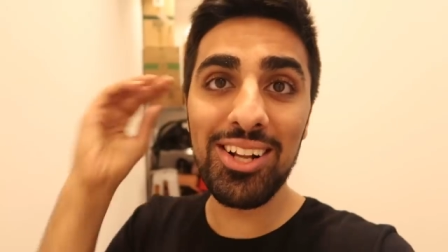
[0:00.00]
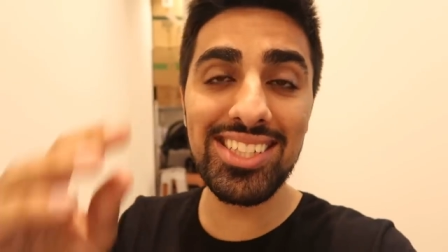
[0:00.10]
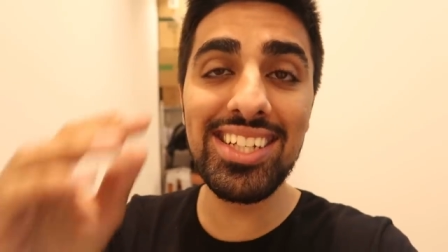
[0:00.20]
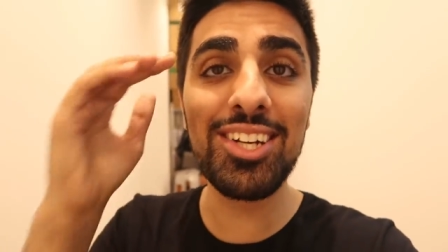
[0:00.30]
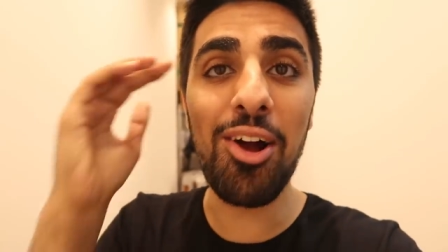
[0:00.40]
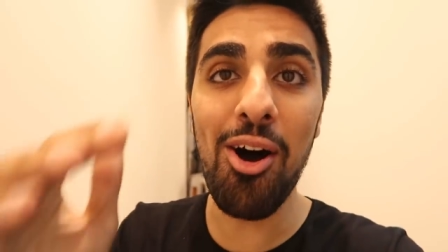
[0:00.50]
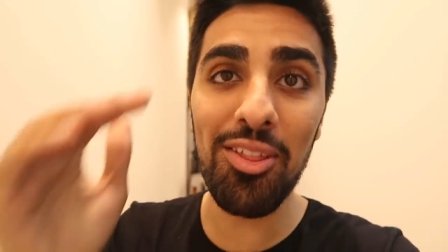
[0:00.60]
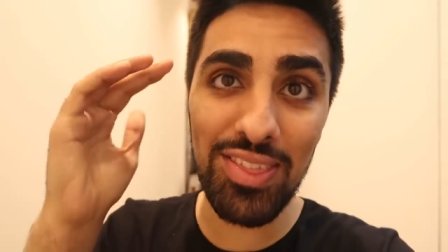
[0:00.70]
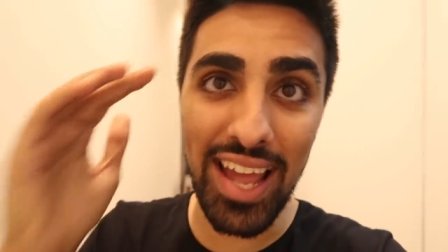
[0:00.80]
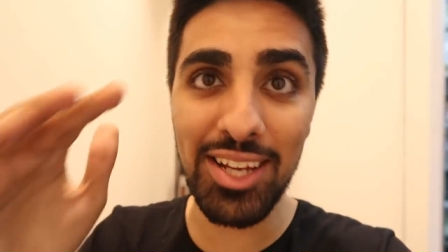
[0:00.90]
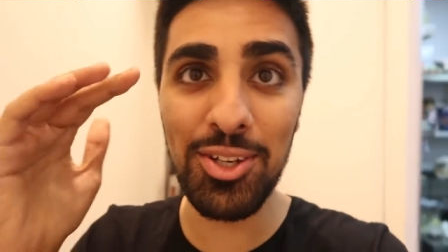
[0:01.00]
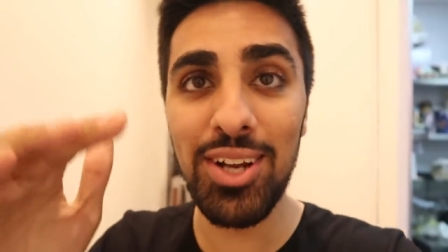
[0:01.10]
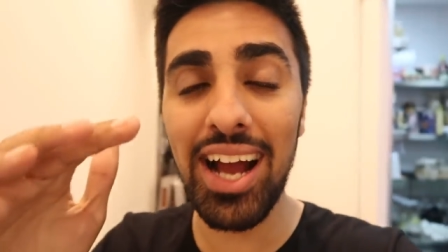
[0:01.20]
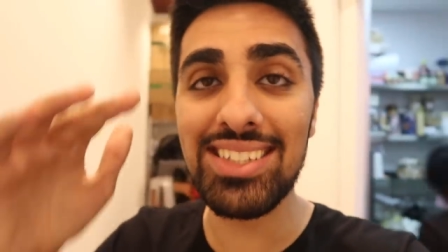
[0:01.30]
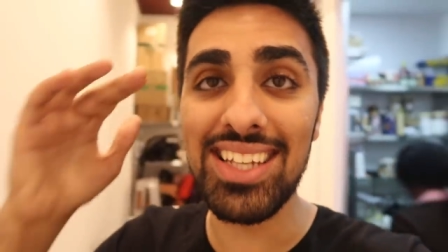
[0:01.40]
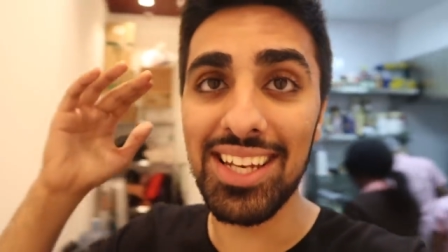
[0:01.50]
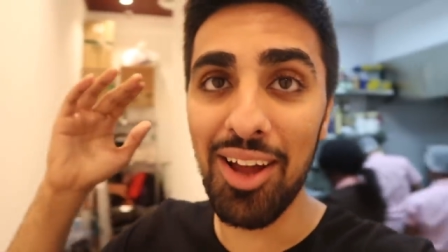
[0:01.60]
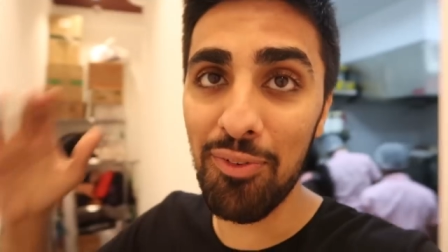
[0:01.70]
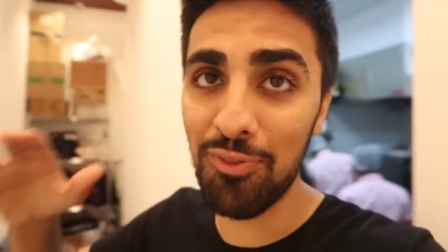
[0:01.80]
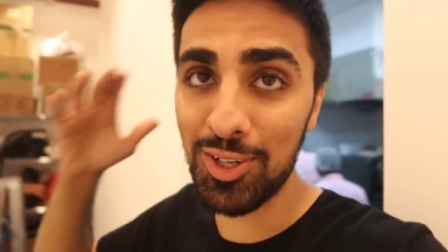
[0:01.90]
Honestly, can't thank you guys
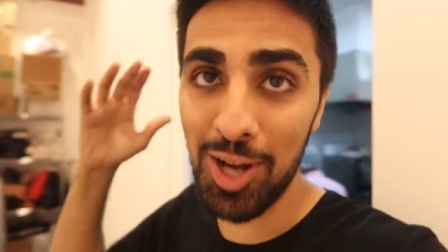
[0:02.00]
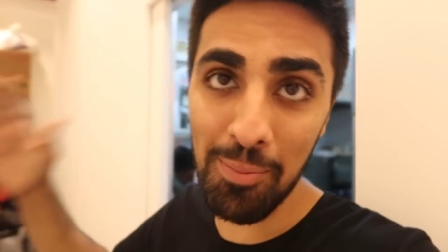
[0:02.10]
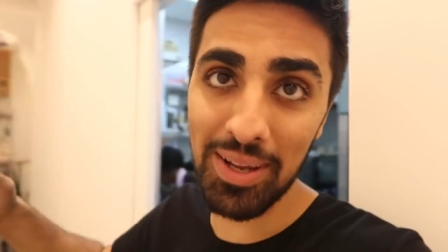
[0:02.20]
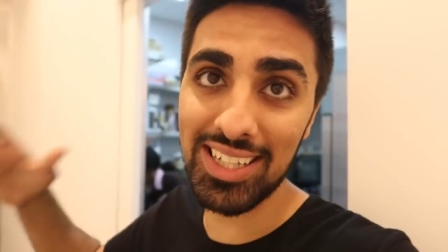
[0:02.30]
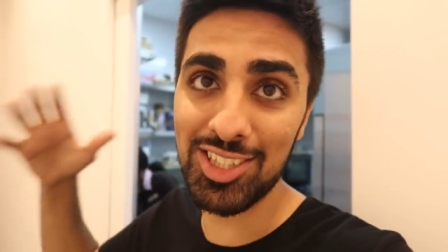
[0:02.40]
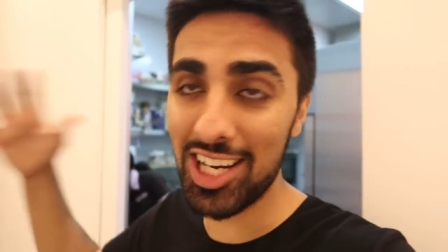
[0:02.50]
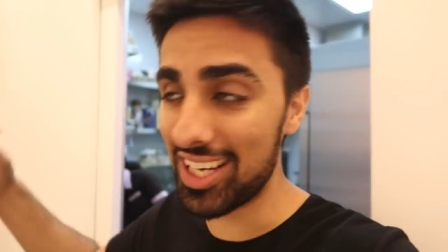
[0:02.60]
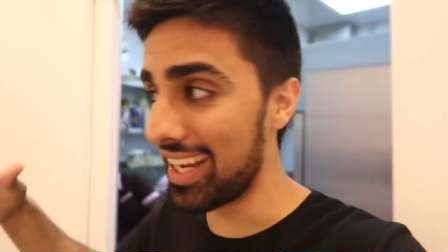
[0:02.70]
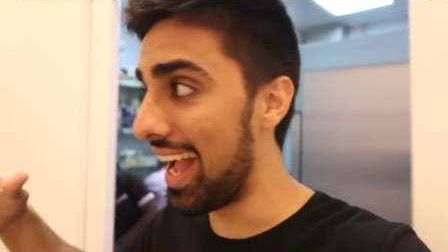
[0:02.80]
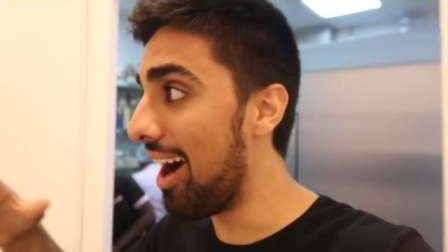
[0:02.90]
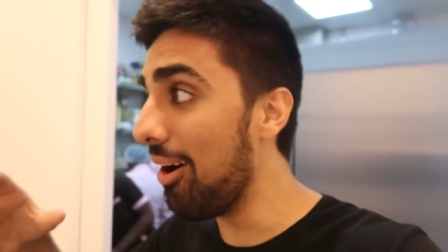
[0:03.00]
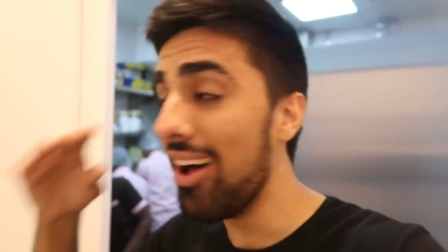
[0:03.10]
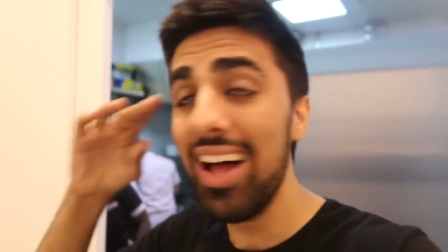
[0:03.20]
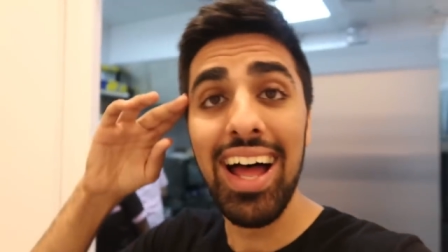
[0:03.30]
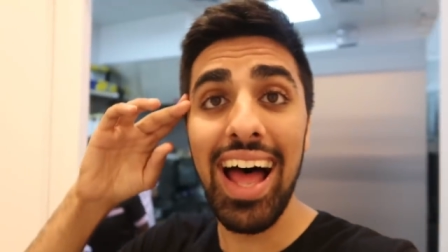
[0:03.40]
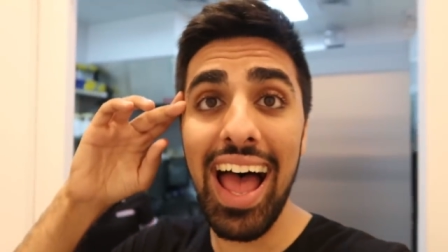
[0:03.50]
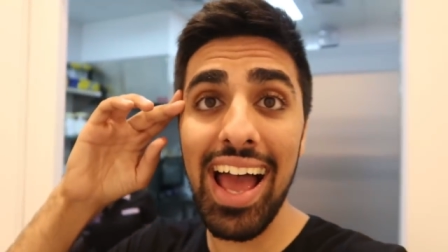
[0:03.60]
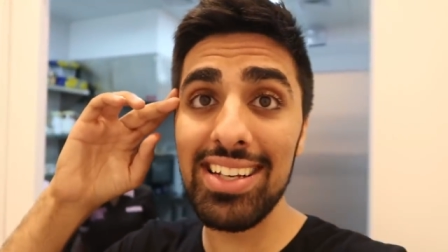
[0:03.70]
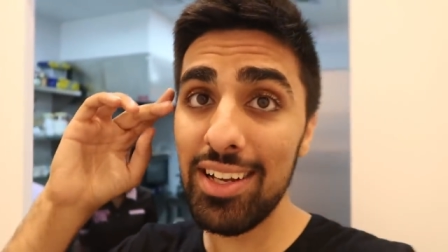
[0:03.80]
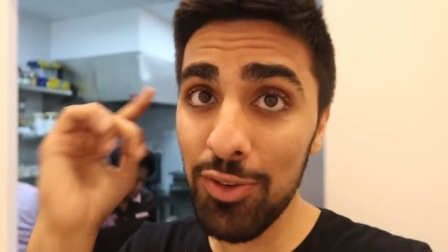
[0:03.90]
enough for coming and checking it out.
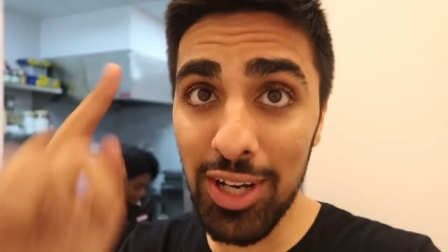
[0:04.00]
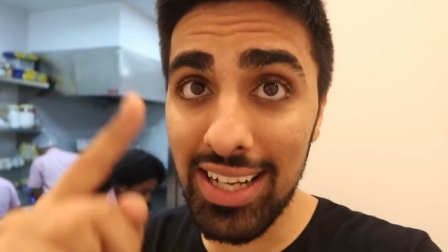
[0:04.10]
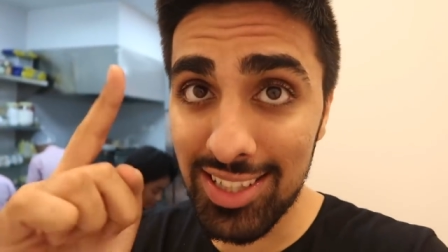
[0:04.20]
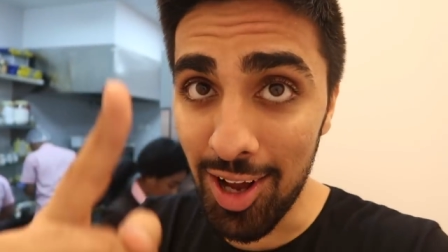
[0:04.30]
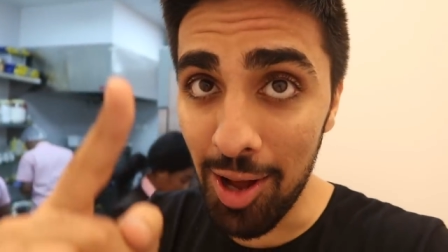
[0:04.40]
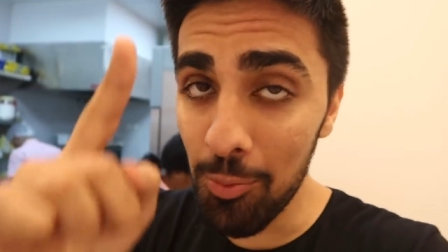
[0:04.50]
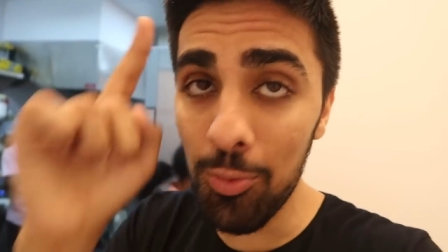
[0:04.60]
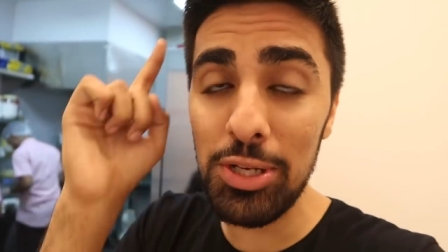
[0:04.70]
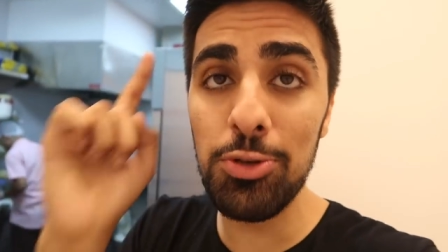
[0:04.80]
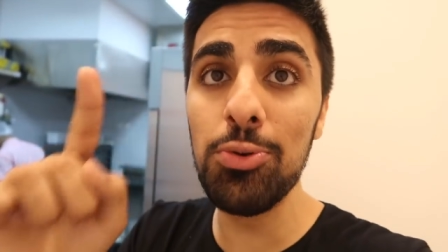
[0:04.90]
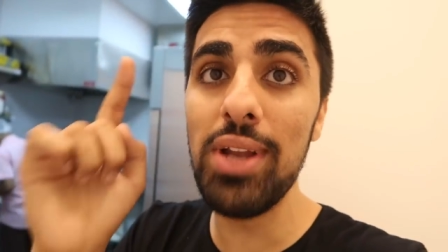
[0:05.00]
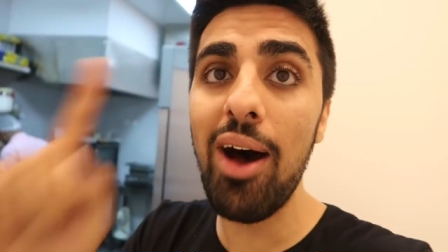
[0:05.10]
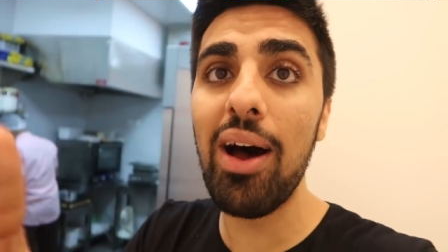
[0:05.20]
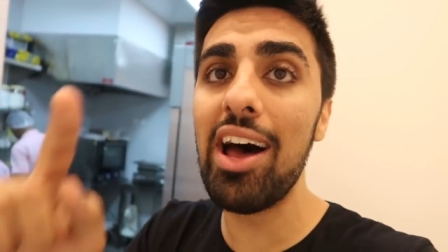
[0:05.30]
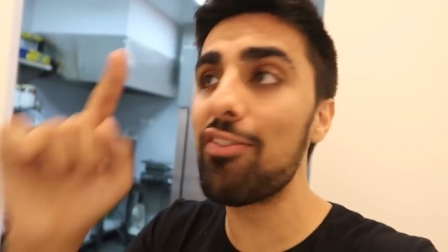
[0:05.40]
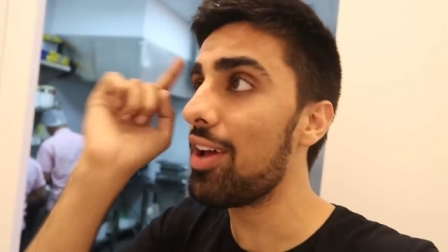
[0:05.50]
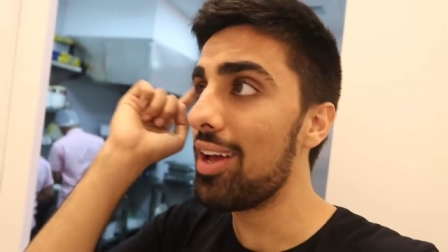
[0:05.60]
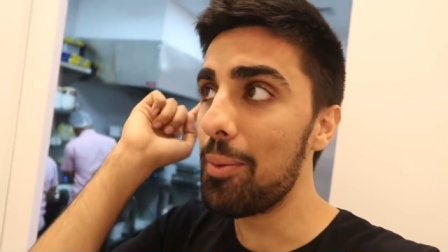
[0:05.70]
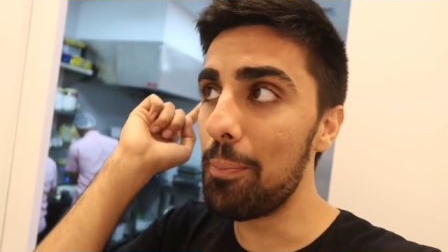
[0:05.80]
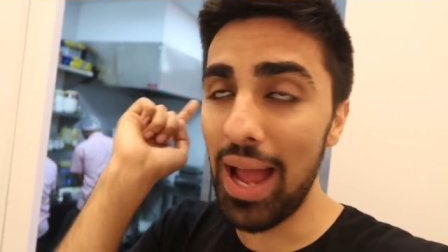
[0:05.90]
And if you guys come, we do now have
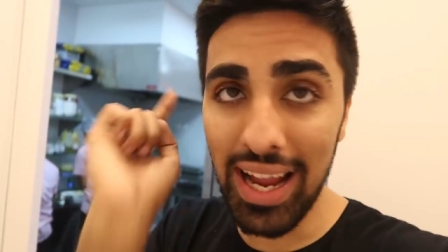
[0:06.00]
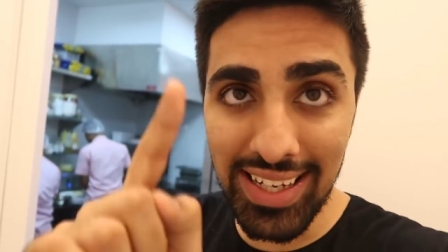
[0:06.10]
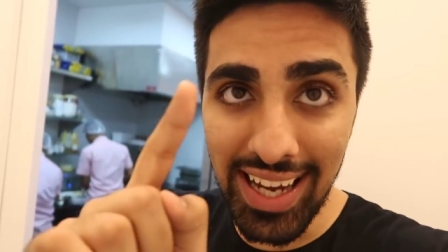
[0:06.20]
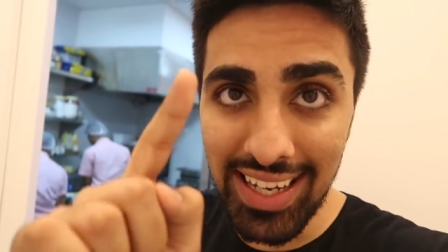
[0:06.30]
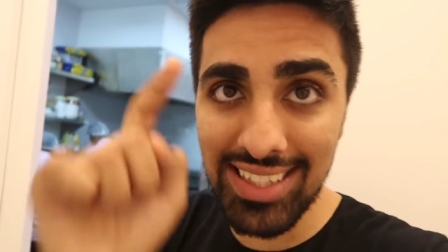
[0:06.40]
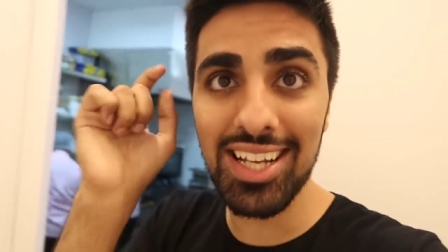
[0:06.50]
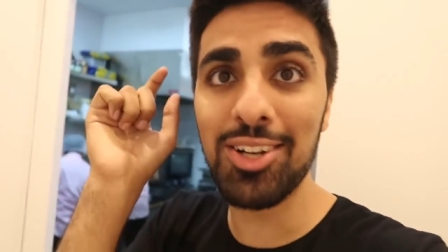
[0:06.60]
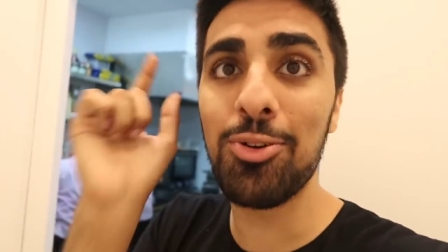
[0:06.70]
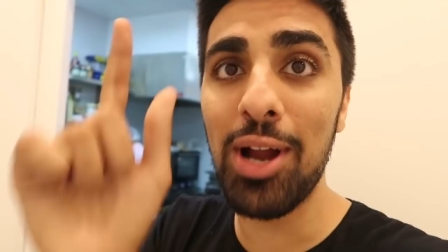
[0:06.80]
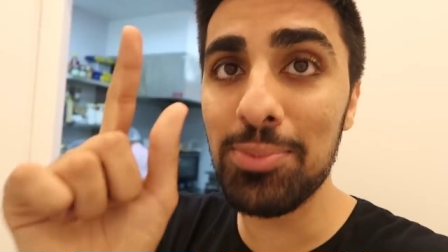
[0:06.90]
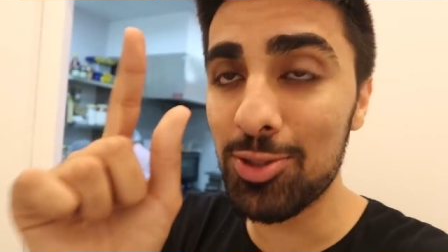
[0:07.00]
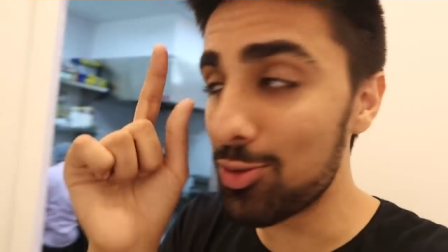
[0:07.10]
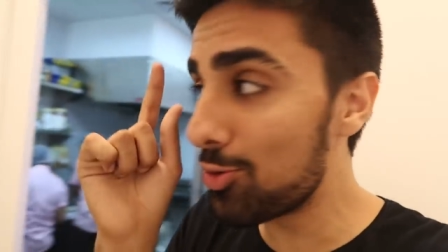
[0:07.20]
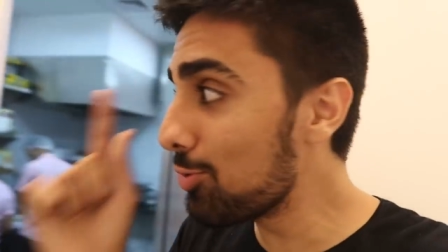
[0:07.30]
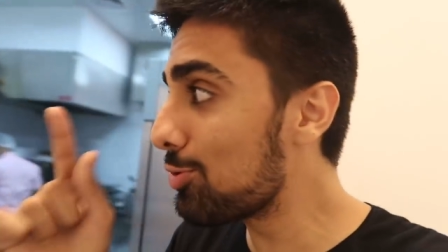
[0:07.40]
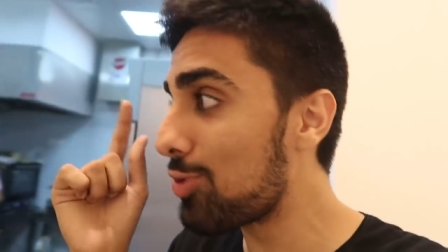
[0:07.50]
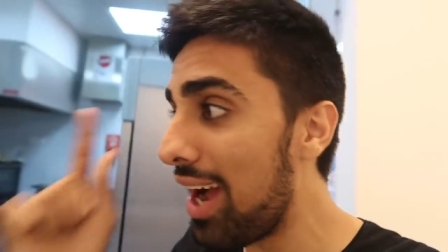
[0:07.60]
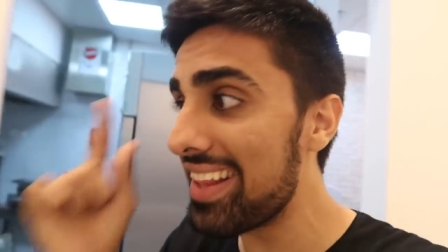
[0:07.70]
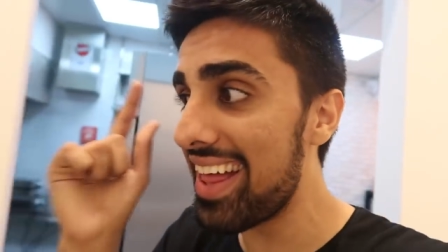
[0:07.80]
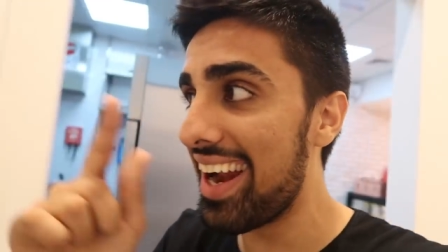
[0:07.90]
pancakes and crepes, so do
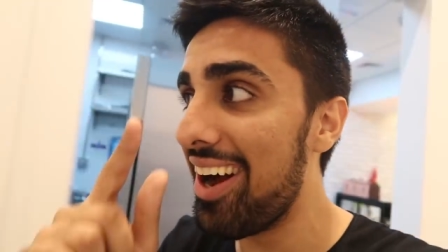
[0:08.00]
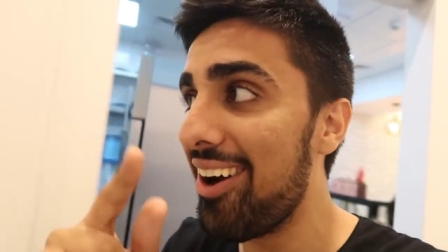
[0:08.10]
try that